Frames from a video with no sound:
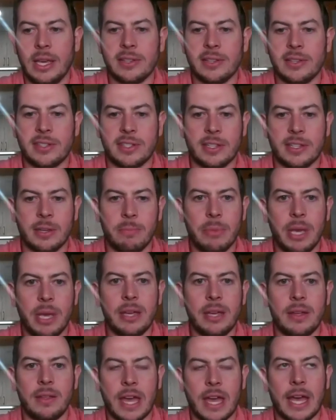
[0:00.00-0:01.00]
is to
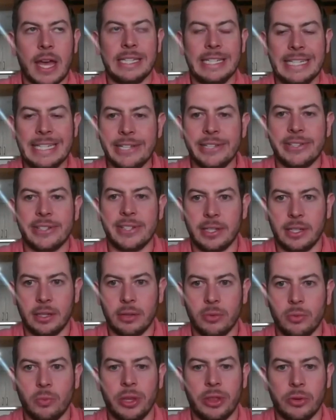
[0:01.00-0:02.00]
make that
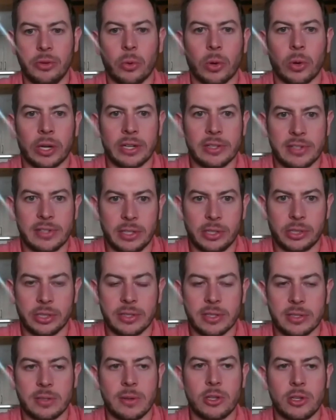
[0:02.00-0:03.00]
easy within
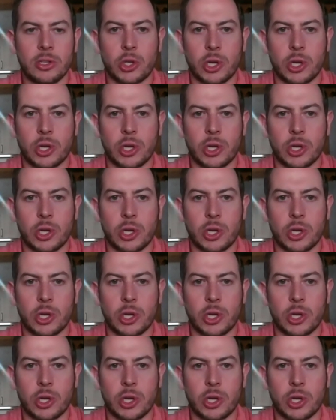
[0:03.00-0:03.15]
organizations.